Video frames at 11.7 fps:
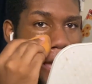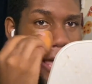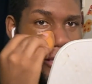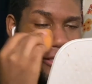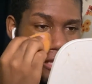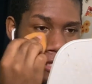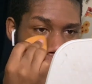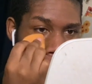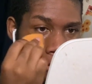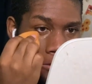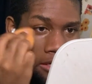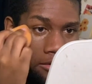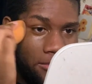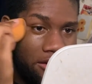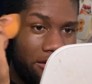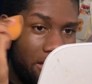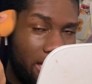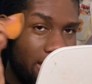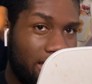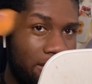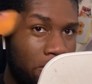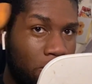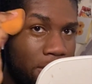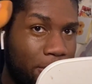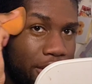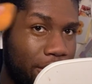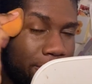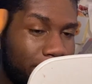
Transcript: This is a cute little mirror. I got it at Walmart.